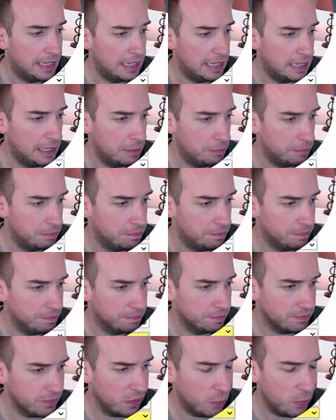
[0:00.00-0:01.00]

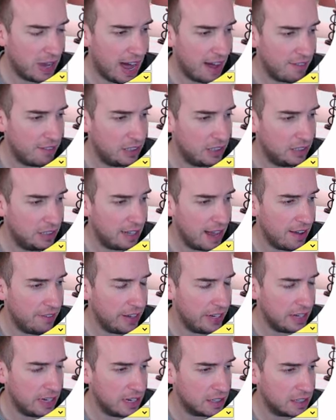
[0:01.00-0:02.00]
Um, we have
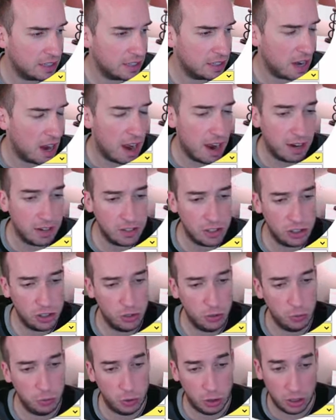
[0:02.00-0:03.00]
11
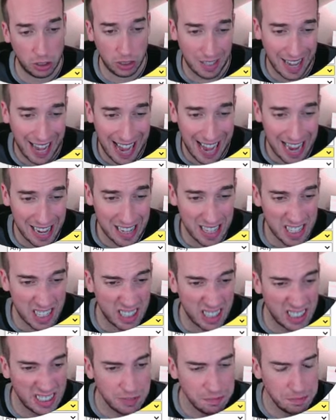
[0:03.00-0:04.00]
stocks to look
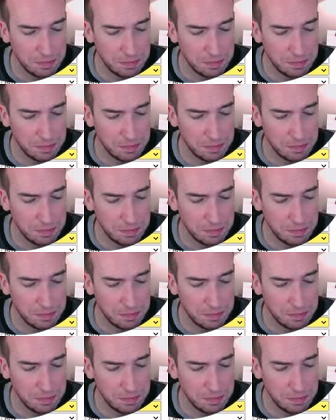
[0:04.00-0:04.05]
at.